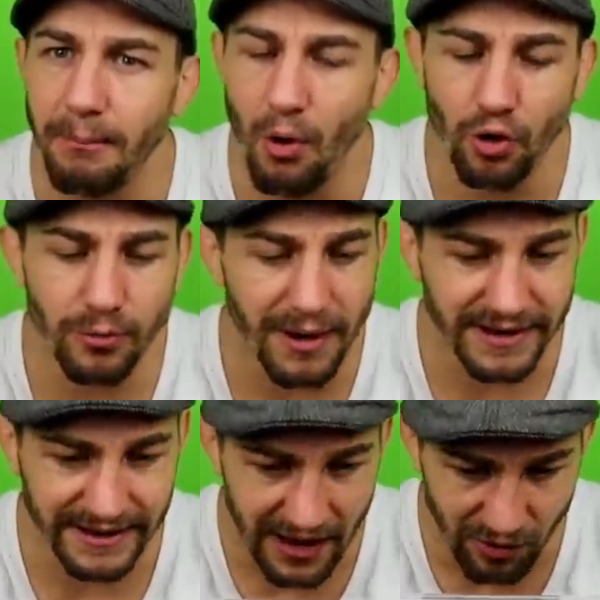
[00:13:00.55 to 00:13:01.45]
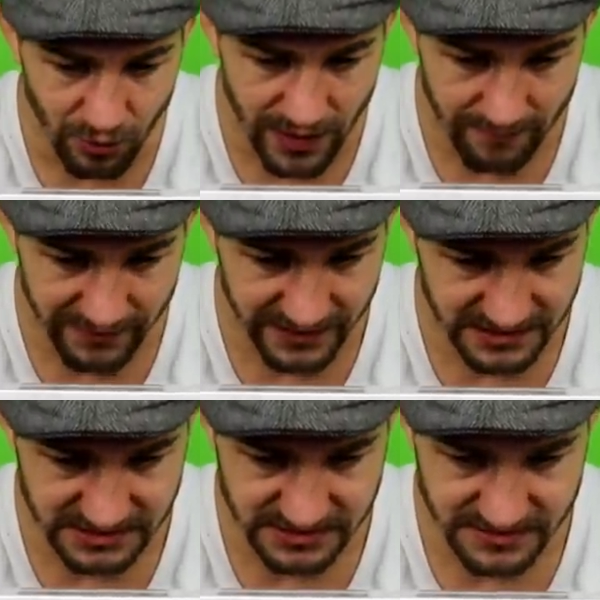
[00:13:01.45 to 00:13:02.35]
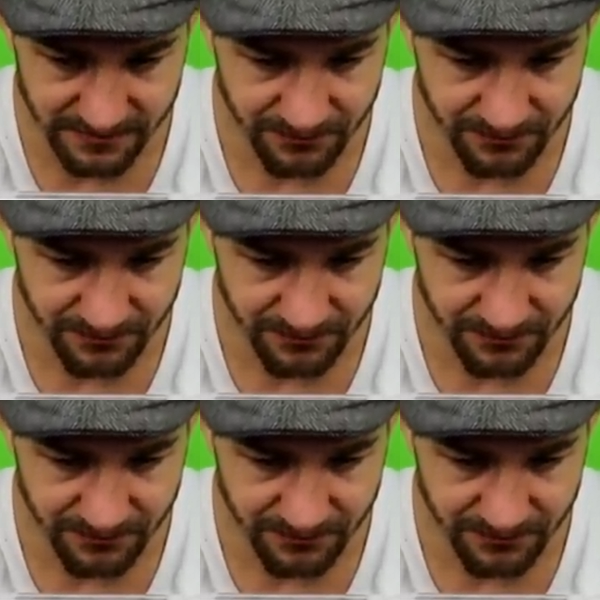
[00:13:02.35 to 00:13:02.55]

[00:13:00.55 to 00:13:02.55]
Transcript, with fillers: Pokemon Yellow that means,